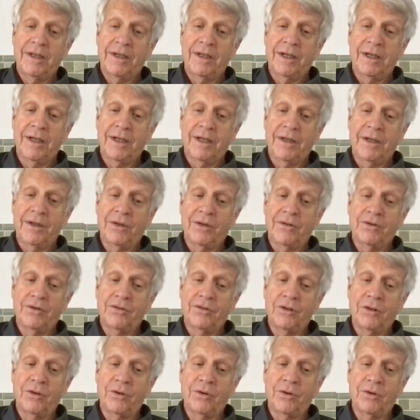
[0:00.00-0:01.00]

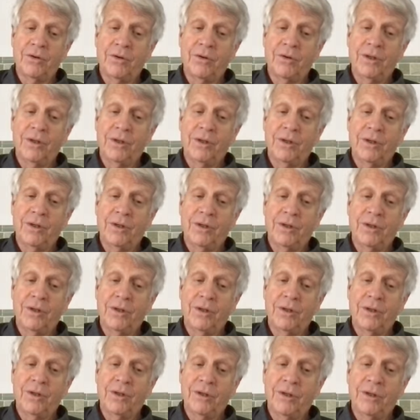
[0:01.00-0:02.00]
So
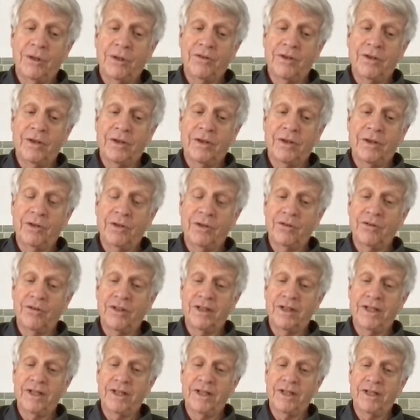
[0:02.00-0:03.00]
25 years
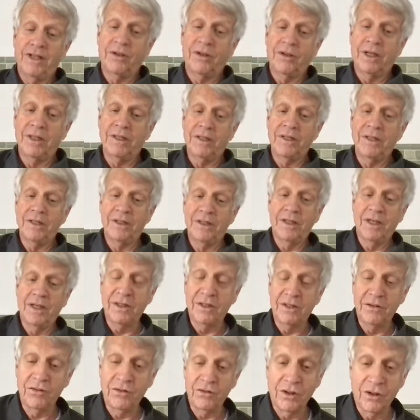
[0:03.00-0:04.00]
later, in
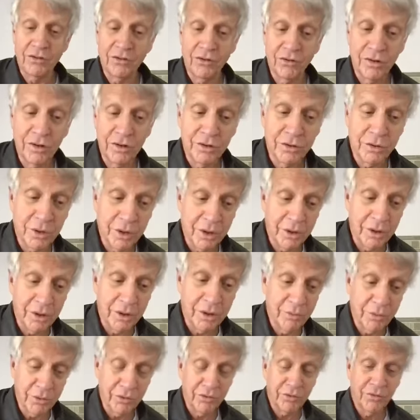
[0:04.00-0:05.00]
1996, the drug
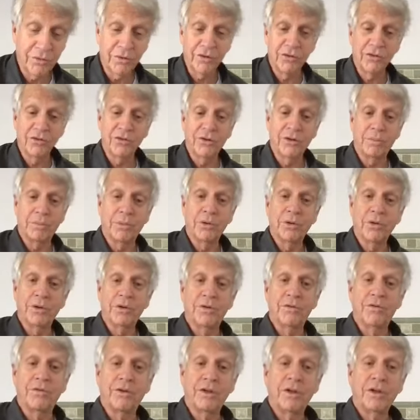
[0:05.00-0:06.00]
was first
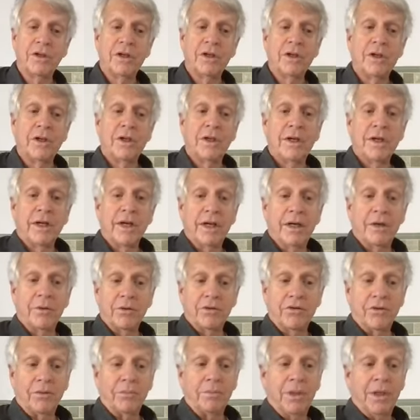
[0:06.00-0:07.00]
approved. And it
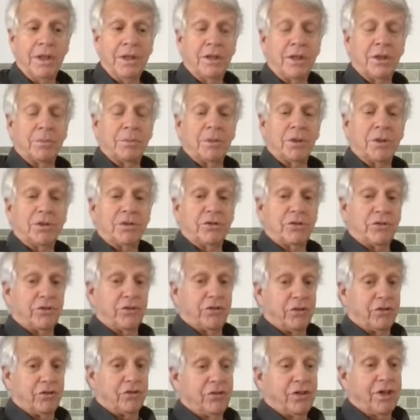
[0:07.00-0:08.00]
was a big commercial
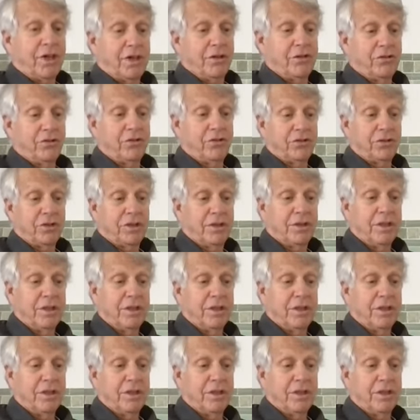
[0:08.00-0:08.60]
success,